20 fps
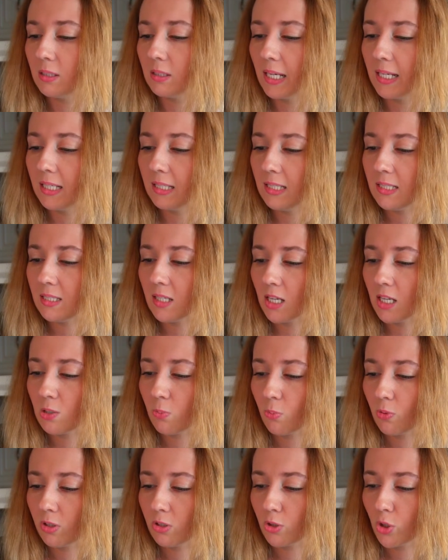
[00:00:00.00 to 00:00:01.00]
Lightly
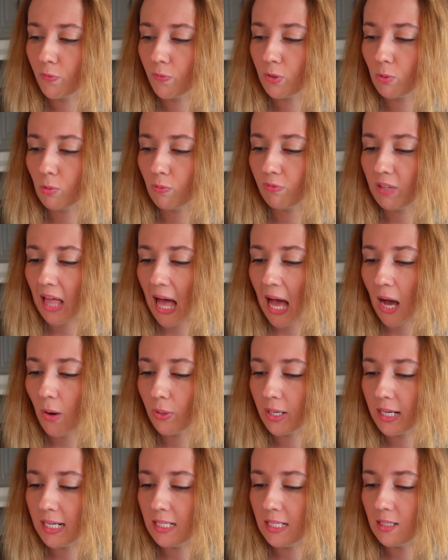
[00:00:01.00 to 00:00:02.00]
dust work surface with
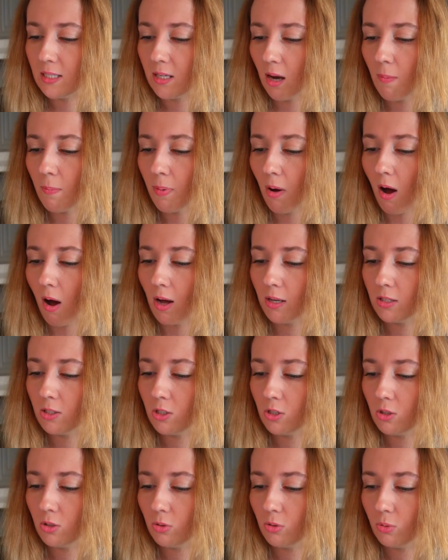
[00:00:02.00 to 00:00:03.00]
flour and dump
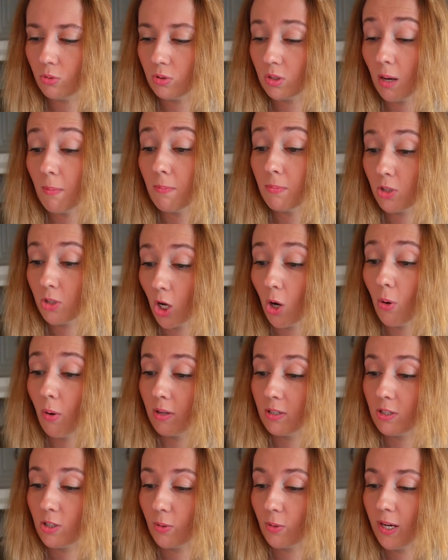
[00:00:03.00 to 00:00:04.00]
dough
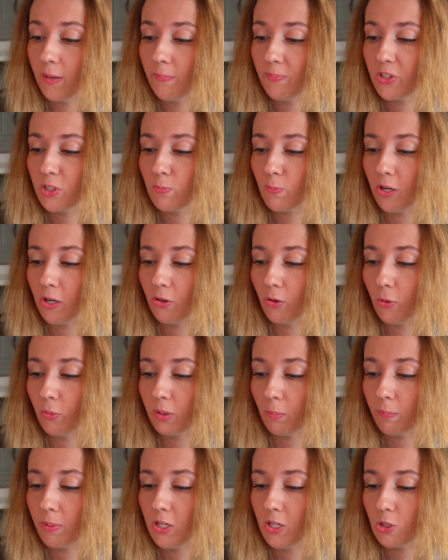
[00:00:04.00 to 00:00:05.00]
onto it. Sprinkle
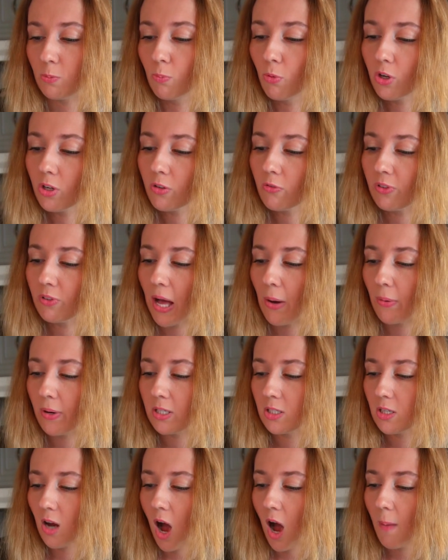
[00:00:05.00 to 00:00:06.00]
with a pinch more flour
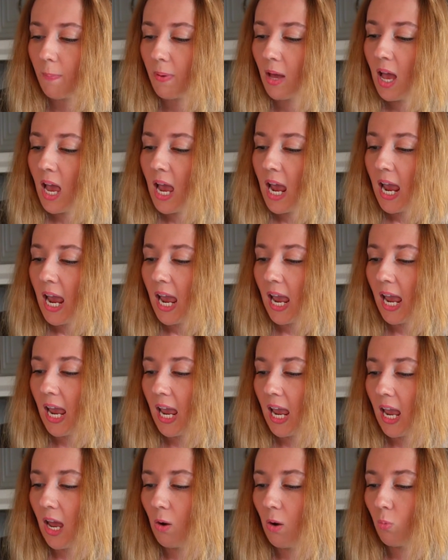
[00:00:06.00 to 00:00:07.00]
on top
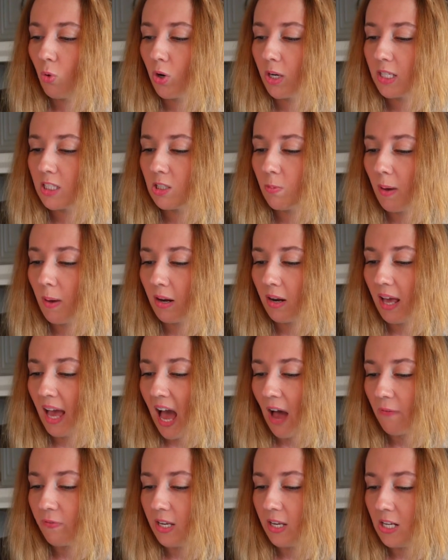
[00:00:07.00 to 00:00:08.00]
and work it to about a
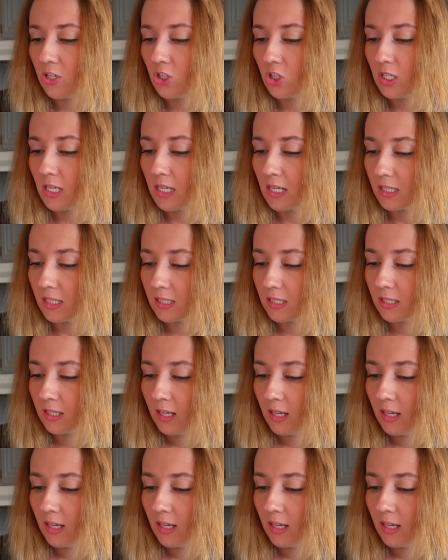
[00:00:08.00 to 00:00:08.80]
1/2 inch disc.